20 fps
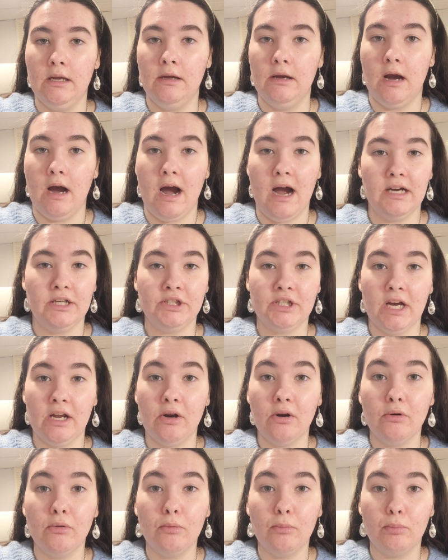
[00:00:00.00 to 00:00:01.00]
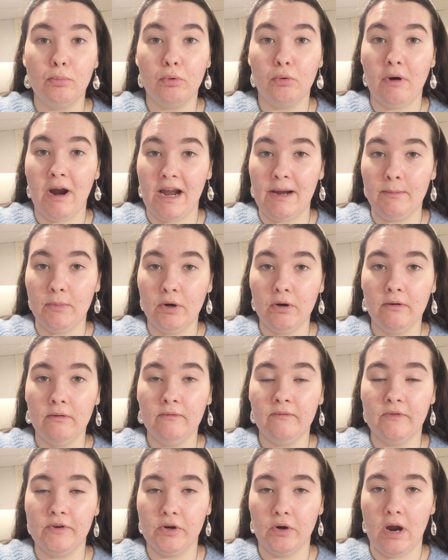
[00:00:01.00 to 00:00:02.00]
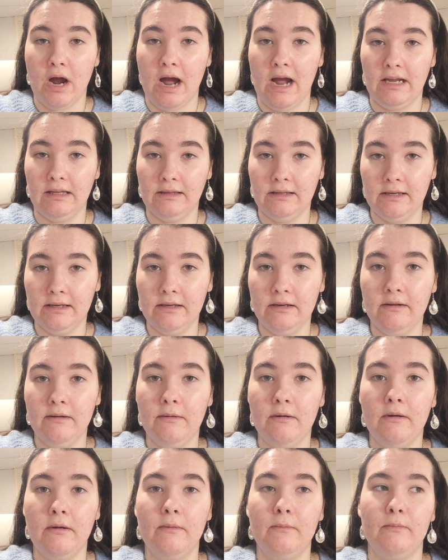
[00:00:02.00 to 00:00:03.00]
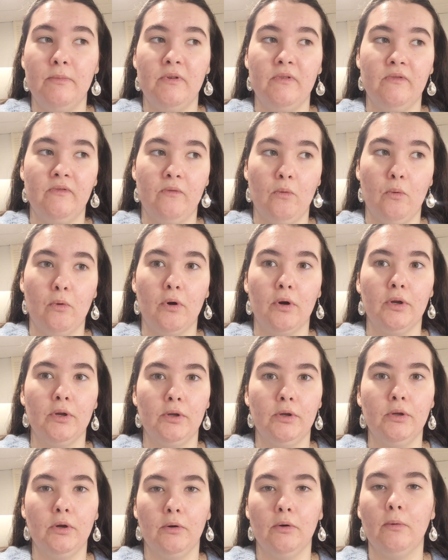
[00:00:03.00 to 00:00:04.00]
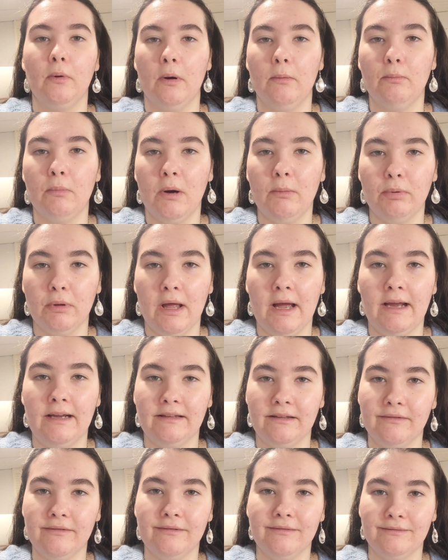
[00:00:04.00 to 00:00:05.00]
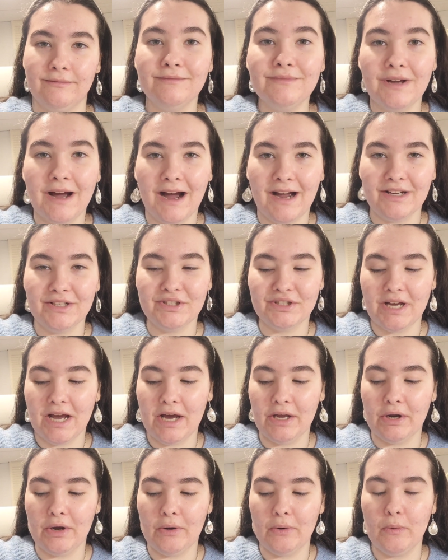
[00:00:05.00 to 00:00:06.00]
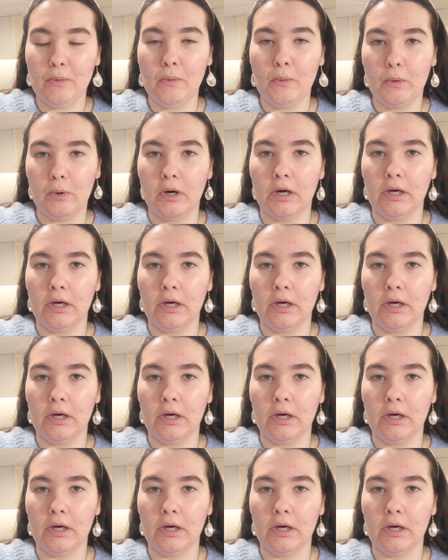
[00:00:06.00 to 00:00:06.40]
eyeshadow primer for your eyelid before, you know, applying the eyeshadow or a